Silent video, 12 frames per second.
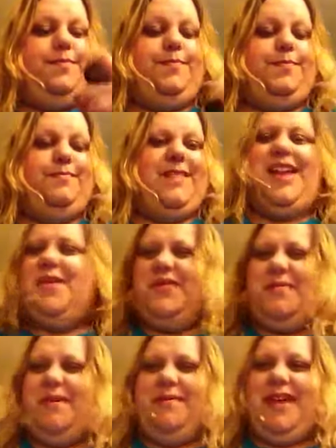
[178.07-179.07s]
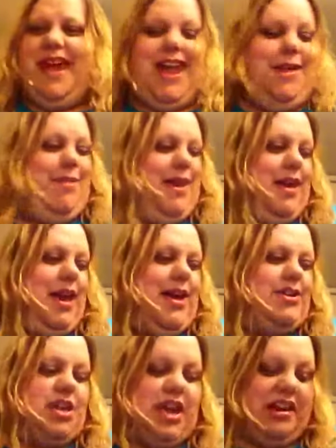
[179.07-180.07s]
I know some people hate pink
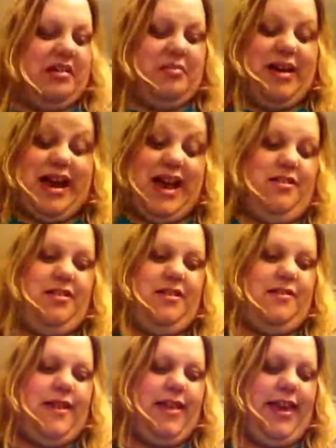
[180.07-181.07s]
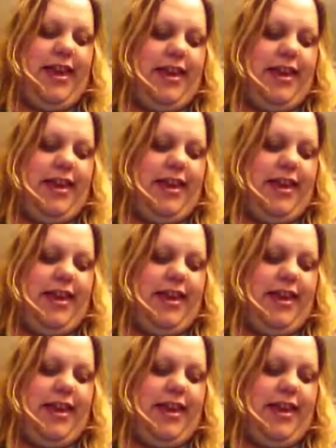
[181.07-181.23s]
eyeshadow, but I don't know, I like